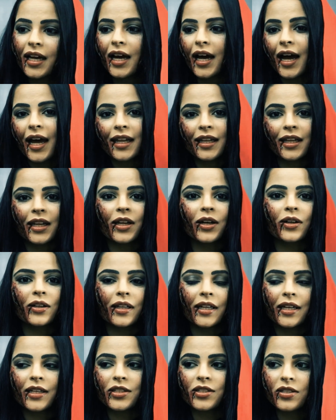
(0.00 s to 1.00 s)
I
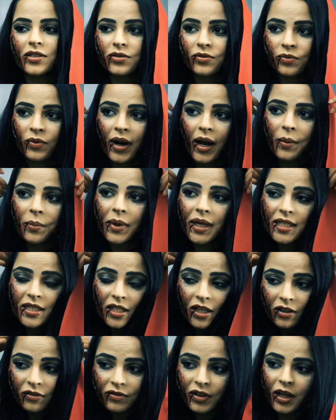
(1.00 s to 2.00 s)
literally just wrapped
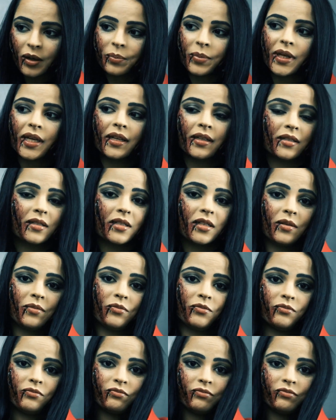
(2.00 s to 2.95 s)
myself up in some